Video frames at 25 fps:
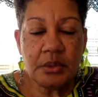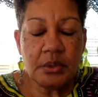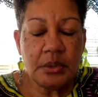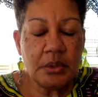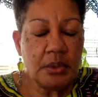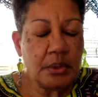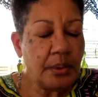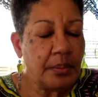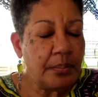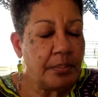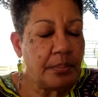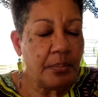
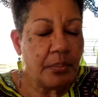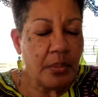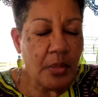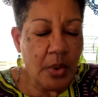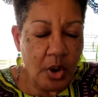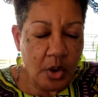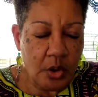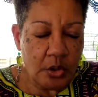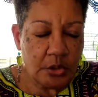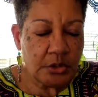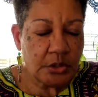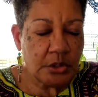the
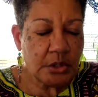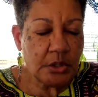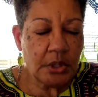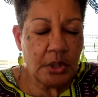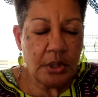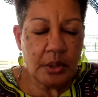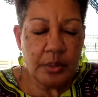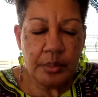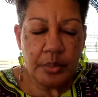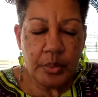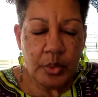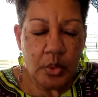most
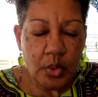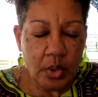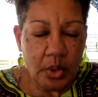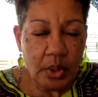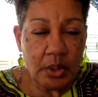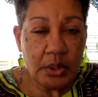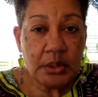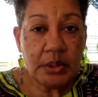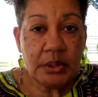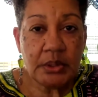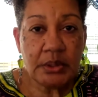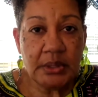
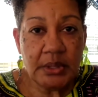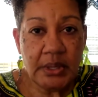important